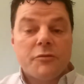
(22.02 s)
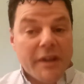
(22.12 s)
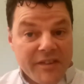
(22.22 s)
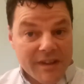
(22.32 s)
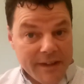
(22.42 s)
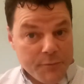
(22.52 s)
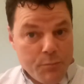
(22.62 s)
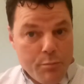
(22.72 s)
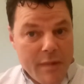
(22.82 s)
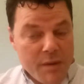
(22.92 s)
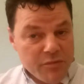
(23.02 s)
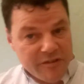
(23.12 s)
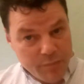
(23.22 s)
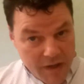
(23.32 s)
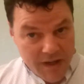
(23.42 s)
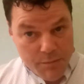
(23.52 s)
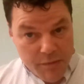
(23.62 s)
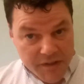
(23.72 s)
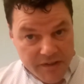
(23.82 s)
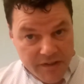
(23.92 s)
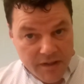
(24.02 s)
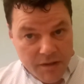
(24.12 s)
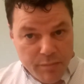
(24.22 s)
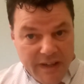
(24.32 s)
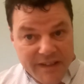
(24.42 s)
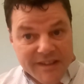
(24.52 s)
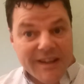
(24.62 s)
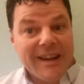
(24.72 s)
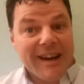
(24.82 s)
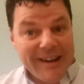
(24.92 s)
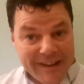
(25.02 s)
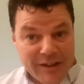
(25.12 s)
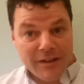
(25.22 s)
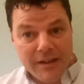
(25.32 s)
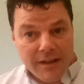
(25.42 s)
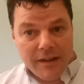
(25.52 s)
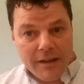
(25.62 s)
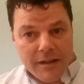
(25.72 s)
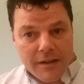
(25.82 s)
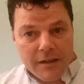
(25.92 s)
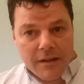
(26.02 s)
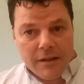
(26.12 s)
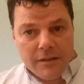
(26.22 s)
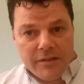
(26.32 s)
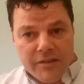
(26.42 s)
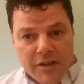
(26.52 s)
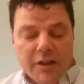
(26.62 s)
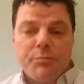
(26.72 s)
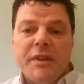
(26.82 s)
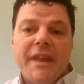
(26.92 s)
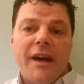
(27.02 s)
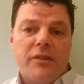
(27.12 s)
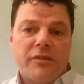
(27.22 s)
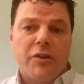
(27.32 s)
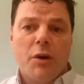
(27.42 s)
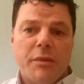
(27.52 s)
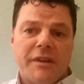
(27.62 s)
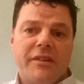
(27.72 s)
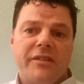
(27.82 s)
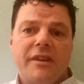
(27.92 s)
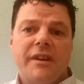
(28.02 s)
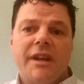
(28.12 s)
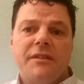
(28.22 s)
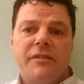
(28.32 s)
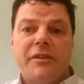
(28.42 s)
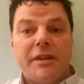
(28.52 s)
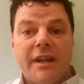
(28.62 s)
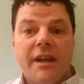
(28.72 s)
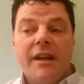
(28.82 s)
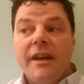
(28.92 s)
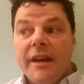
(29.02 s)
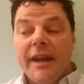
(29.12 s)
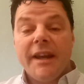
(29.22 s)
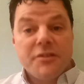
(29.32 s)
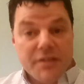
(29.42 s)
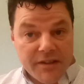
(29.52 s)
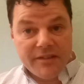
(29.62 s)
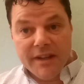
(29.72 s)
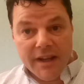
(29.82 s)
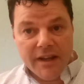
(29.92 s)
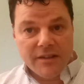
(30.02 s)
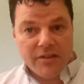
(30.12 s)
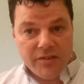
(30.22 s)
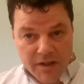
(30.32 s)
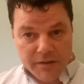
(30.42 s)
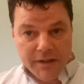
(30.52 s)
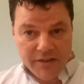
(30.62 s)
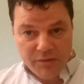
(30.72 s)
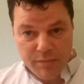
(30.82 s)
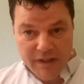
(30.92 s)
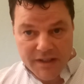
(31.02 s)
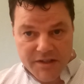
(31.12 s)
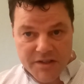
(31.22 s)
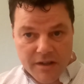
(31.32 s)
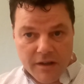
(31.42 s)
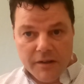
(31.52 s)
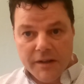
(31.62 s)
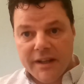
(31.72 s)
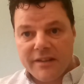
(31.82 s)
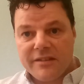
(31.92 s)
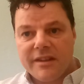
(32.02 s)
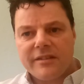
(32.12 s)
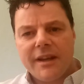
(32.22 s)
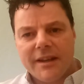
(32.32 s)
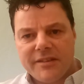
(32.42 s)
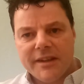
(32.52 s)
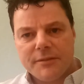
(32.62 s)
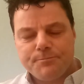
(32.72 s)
Recently, Member of Parliament Peter Kyle stood up in the House of Commons and gave a very interesting and stirring speech on his dyslexia.